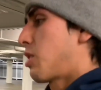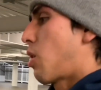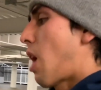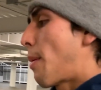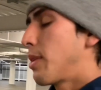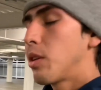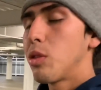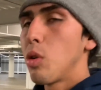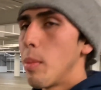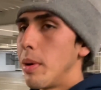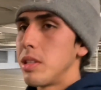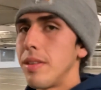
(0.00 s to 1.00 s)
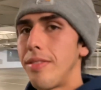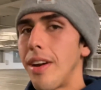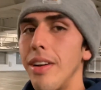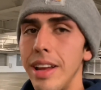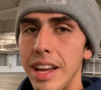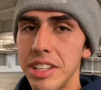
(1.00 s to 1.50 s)
So I'm gonna do a bunch of
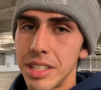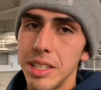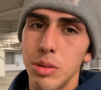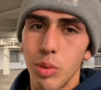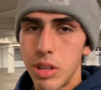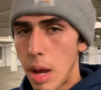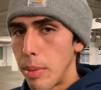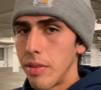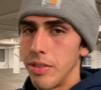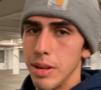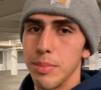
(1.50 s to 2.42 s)
variations with double flips,